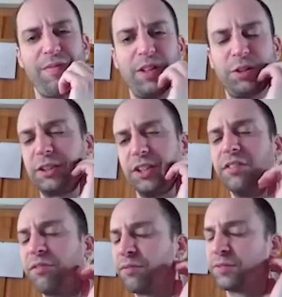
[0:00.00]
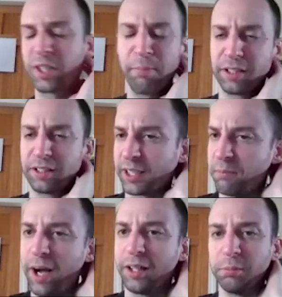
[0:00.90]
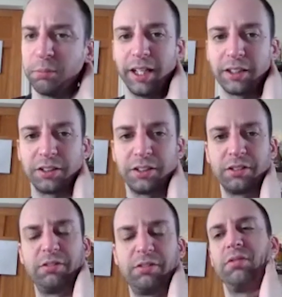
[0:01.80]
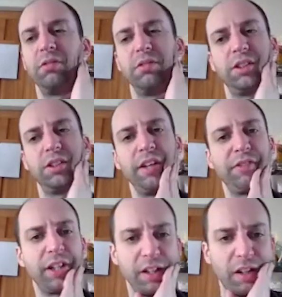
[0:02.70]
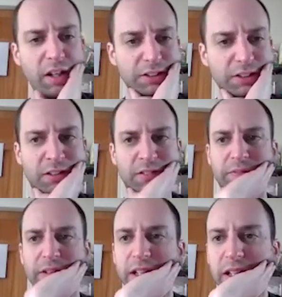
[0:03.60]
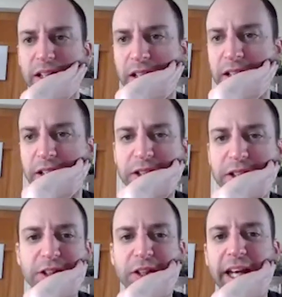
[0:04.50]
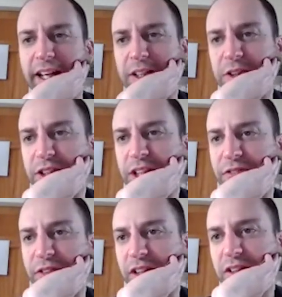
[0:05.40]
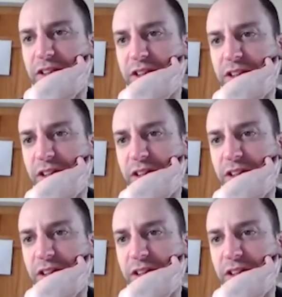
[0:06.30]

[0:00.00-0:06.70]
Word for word: Especially compared to like a myeloblast, significantly larger so yeah, interesting fields.